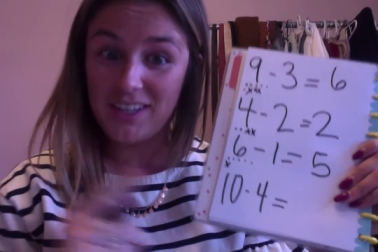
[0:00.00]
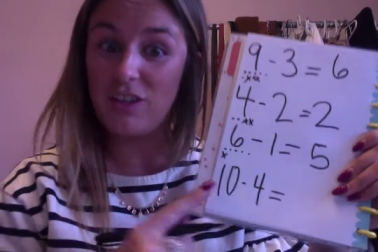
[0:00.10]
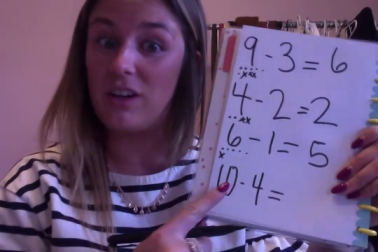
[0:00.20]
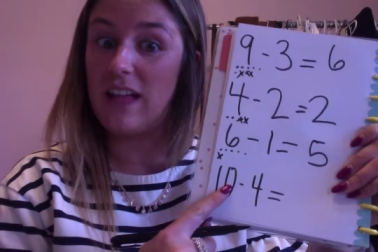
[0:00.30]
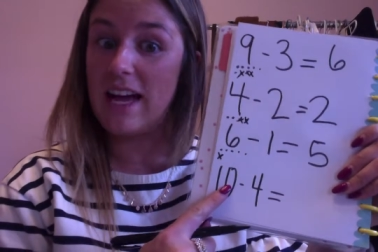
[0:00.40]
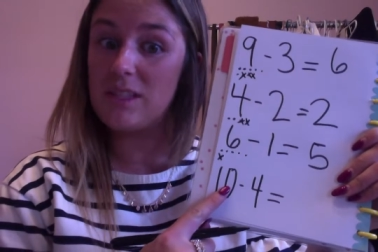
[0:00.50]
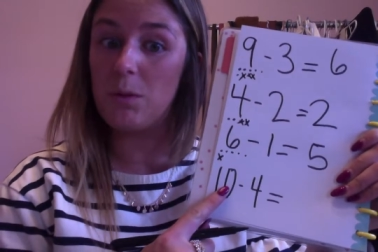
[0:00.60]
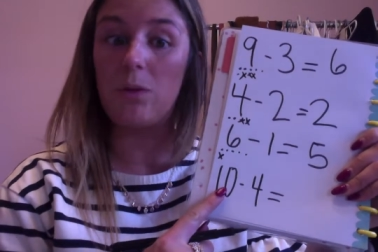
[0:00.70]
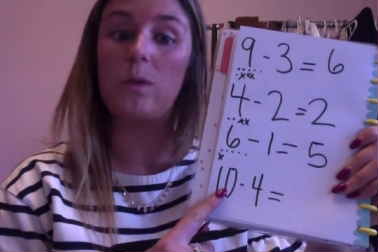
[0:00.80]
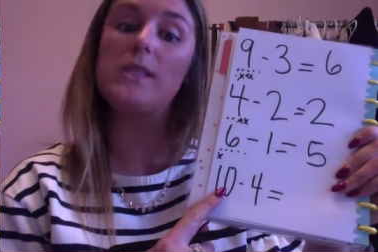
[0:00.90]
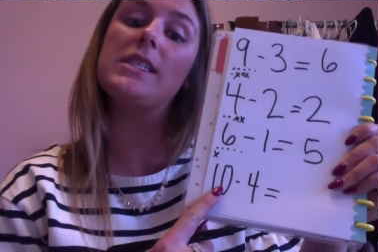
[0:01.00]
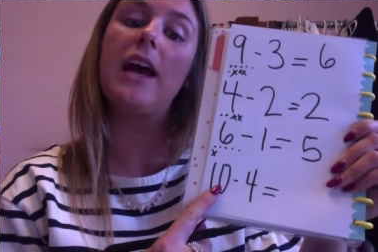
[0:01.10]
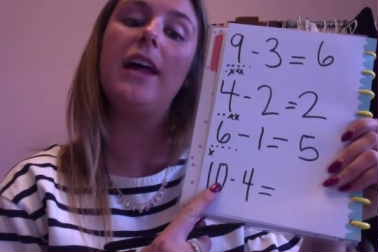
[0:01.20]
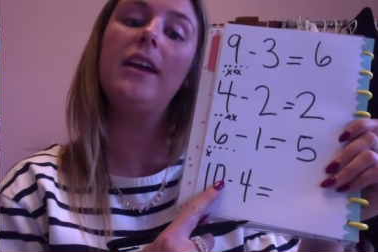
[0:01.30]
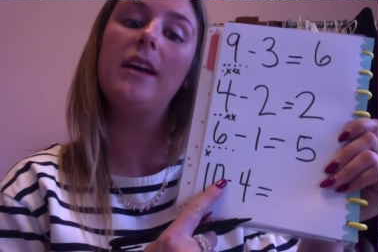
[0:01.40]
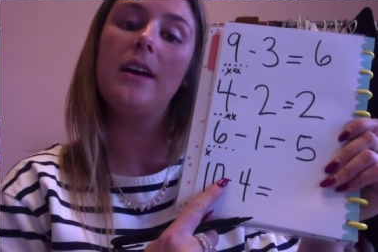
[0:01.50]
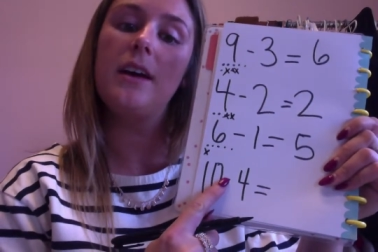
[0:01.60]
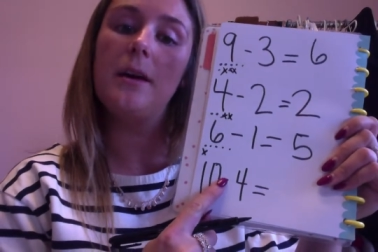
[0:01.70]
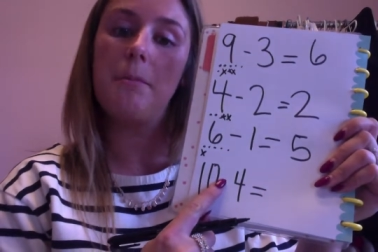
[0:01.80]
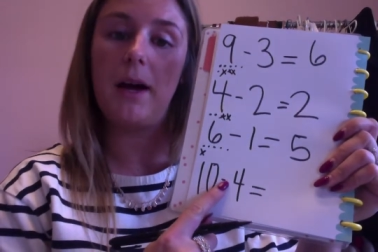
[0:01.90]
Your last one was 10
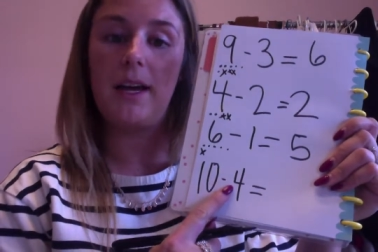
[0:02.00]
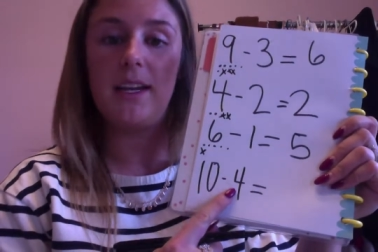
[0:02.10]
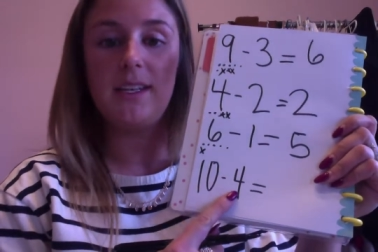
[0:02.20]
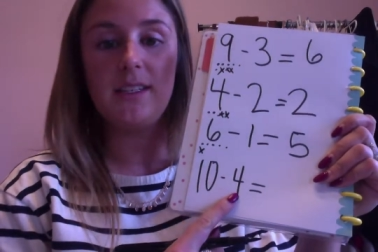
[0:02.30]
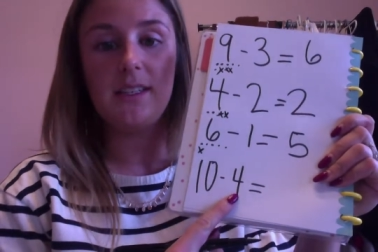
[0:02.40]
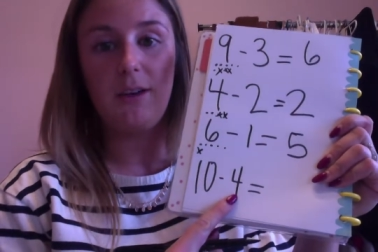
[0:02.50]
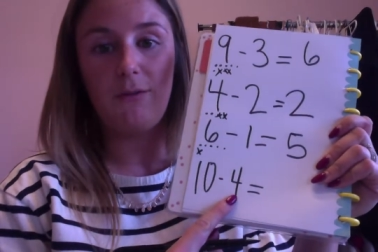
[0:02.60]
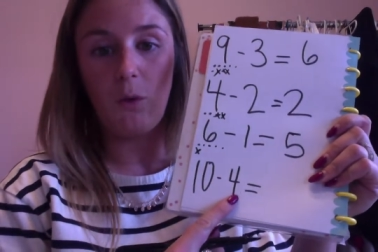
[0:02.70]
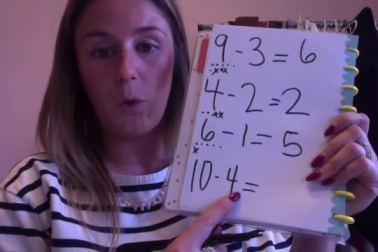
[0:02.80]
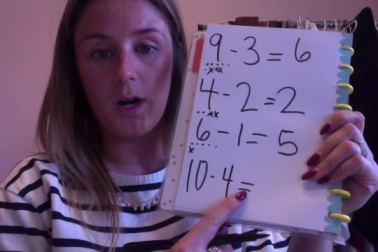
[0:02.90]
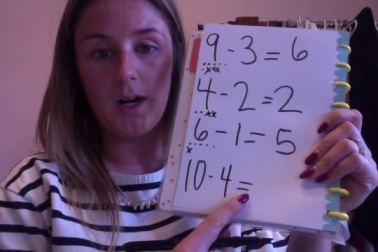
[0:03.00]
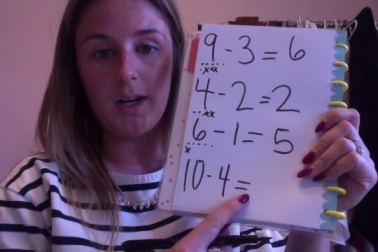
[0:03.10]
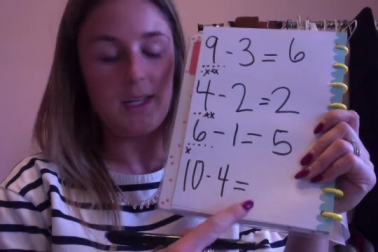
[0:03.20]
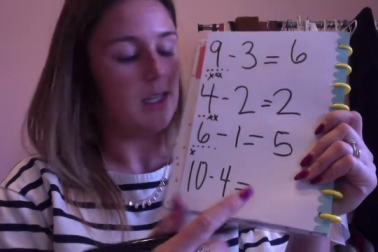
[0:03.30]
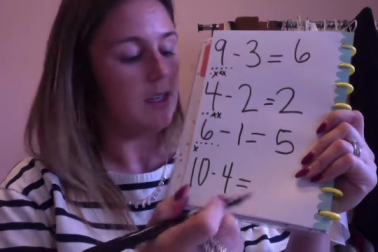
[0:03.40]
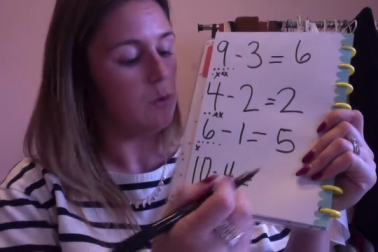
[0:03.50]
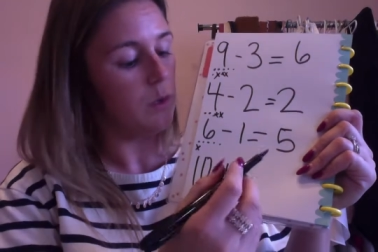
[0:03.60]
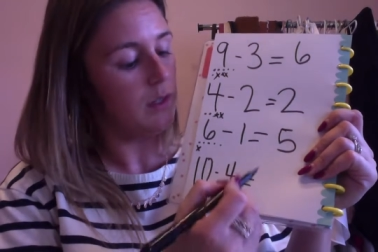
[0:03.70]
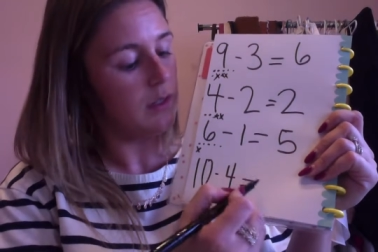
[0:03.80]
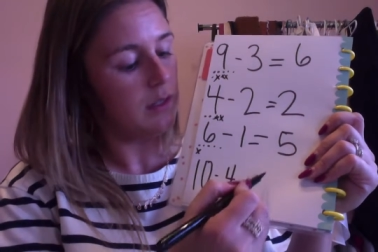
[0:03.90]
minus 4
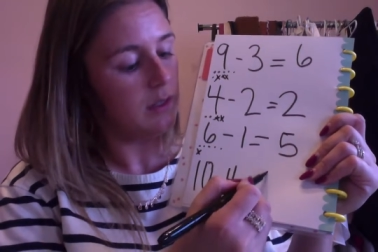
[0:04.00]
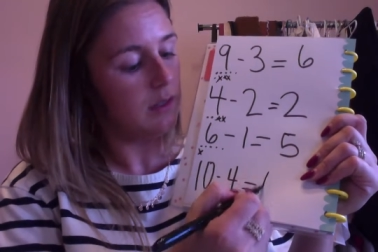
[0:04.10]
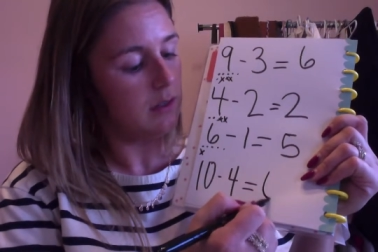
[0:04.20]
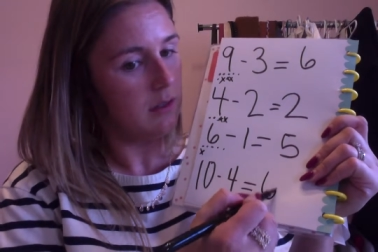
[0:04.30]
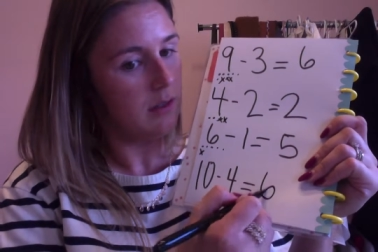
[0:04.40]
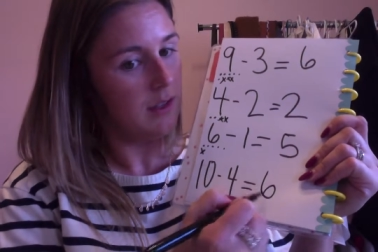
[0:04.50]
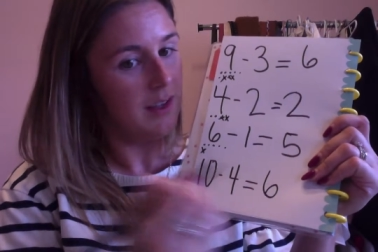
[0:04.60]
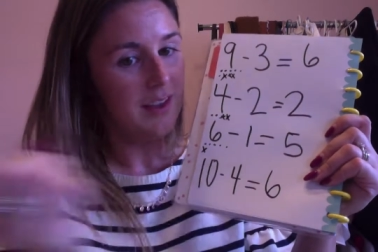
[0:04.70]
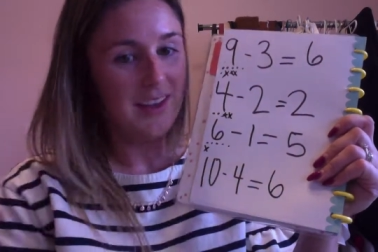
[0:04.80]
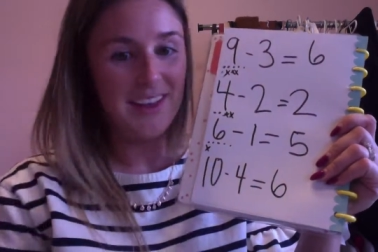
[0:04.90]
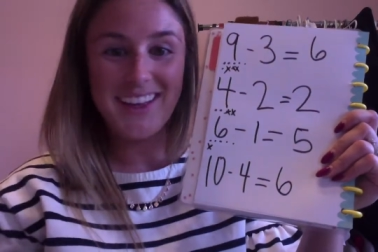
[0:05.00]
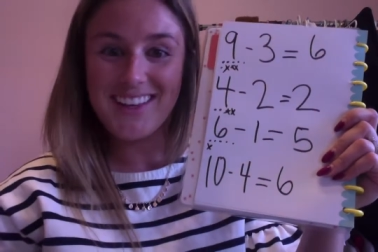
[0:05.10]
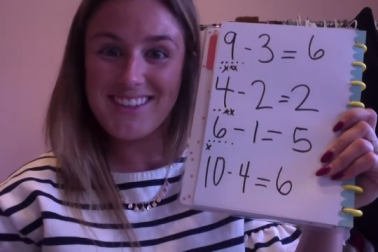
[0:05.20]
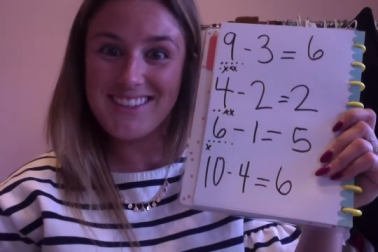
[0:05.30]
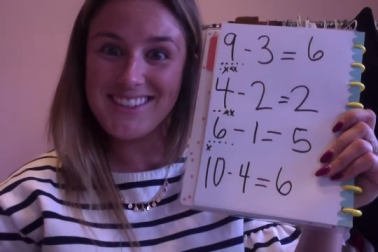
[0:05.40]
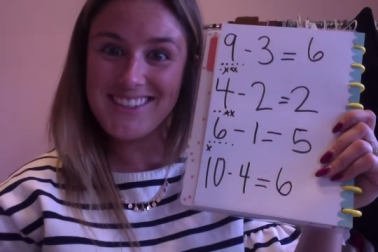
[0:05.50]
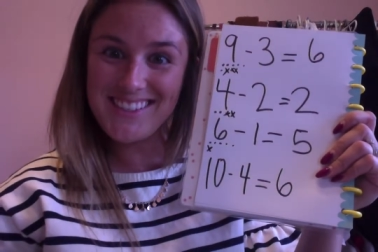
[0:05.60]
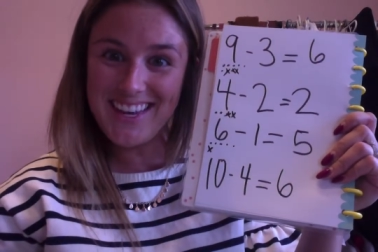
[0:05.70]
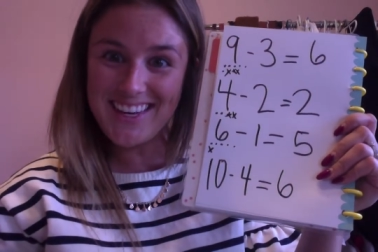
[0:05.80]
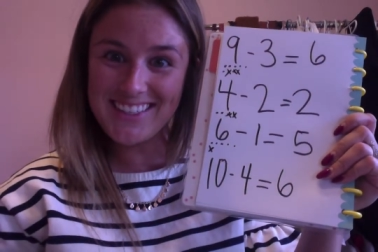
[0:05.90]
equals
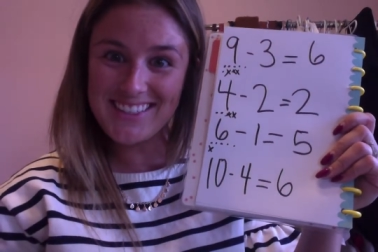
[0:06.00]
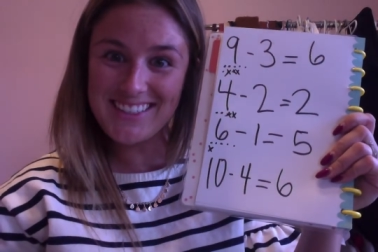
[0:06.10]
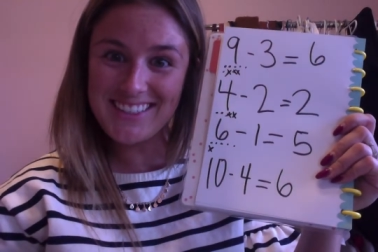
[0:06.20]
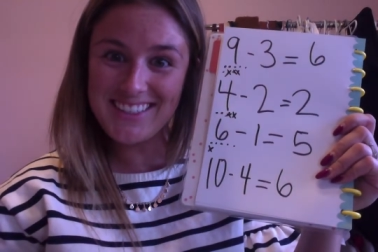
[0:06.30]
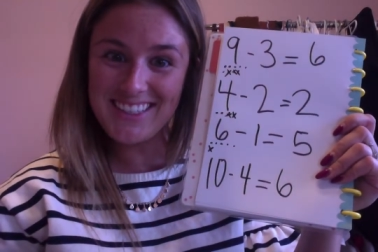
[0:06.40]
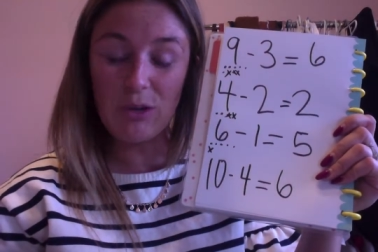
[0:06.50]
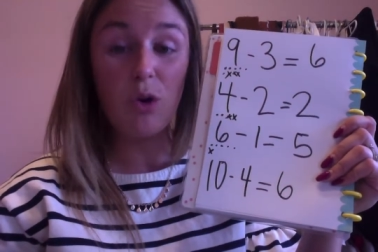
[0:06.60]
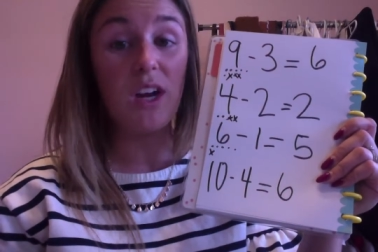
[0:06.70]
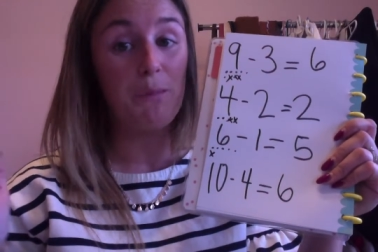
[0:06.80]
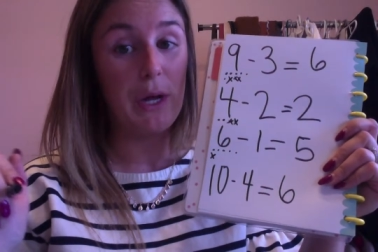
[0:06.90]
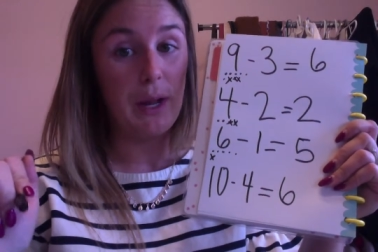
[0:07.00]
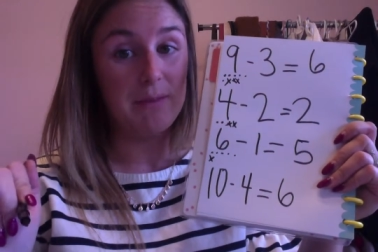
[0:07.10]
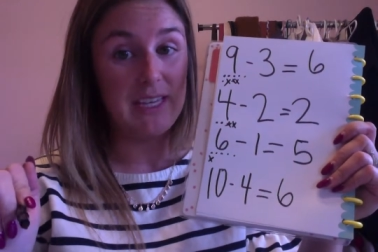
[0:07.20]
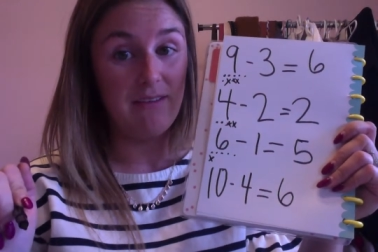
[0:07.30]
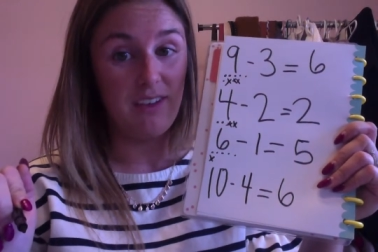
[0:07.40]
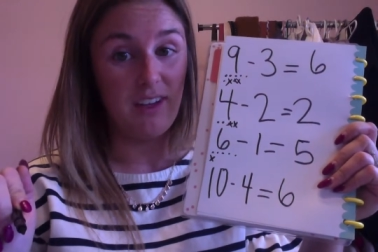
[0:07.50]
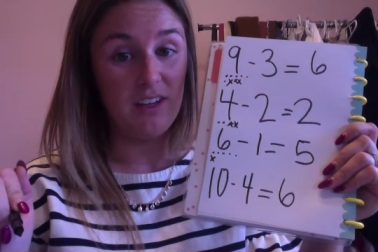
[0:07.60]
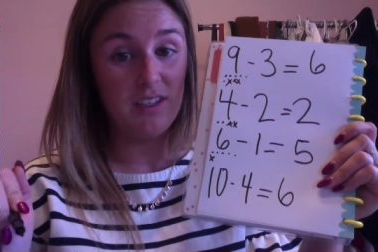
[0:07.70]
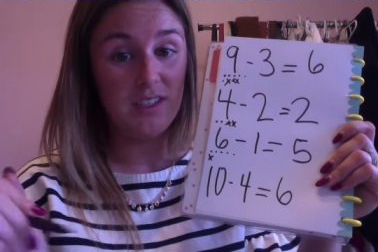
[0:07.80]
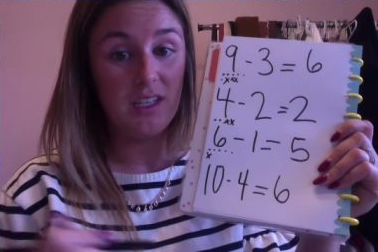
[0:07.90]
6. You could have put up 10
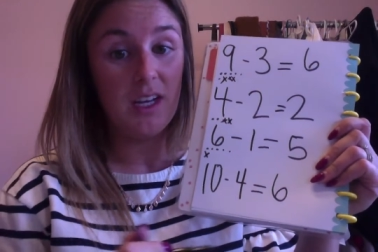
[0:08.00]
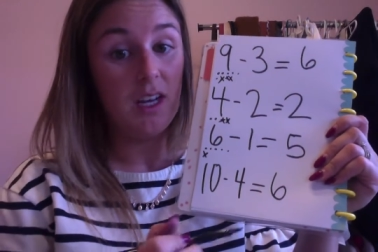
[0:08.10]
fingers,